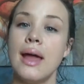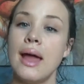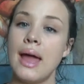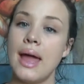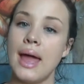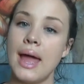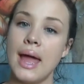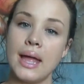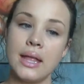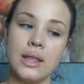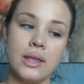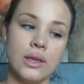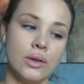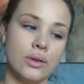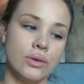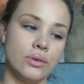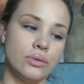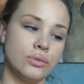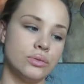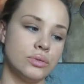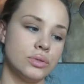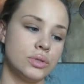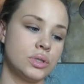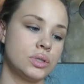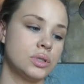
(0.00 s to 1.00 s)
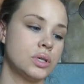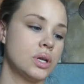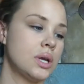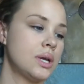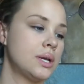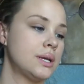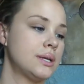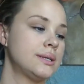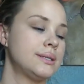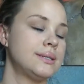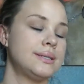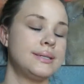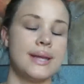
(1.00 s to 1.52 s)
and use
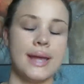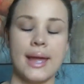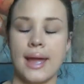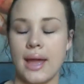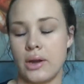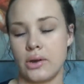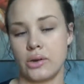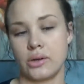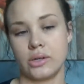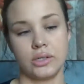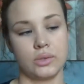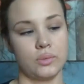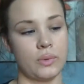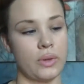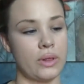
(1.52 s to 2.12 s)
tanners,